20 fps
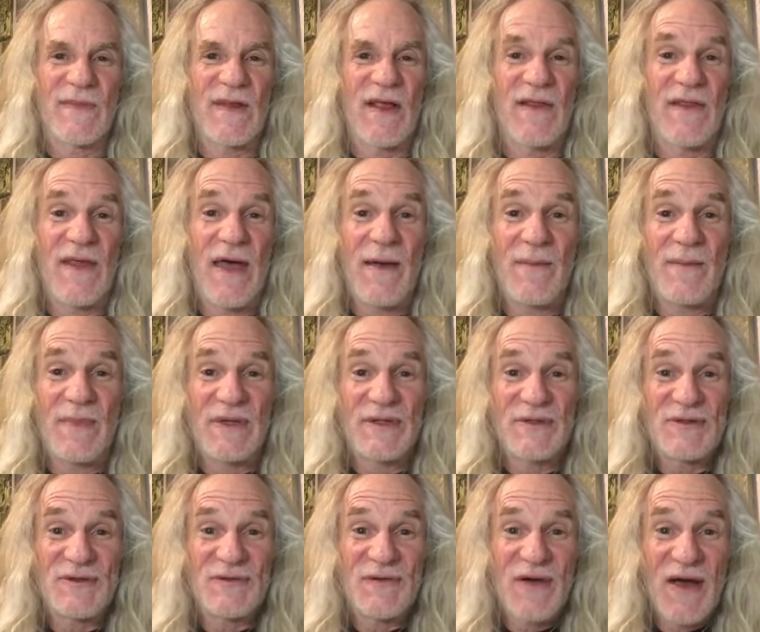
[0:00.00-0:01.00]
And that
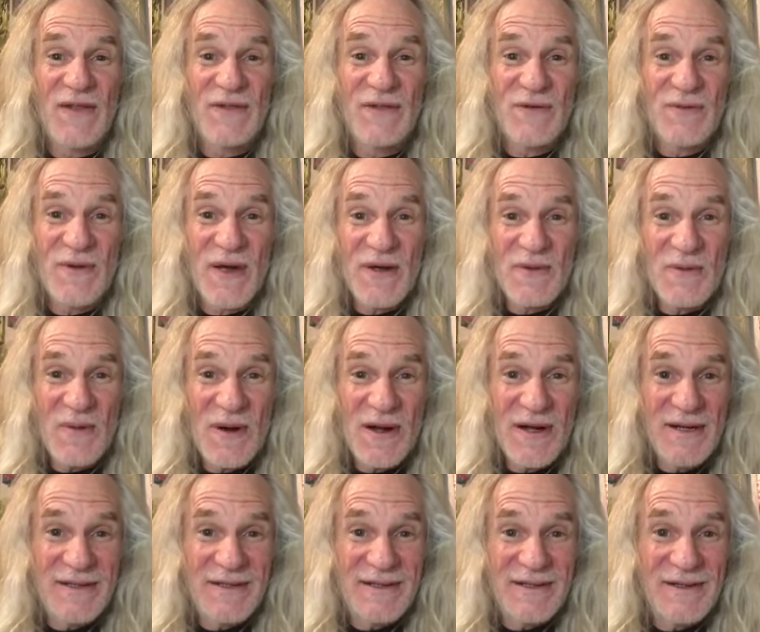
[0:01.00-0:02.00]
means you have got the right
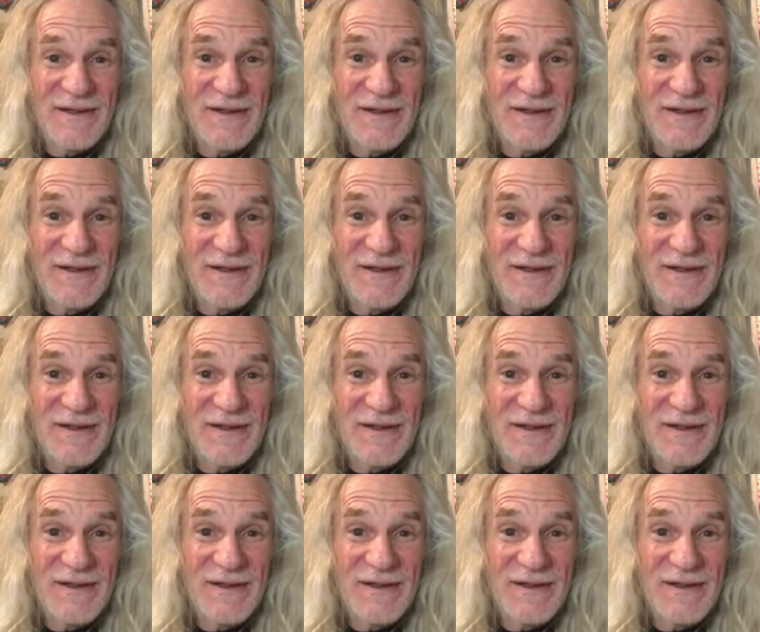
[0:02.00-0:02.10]
one.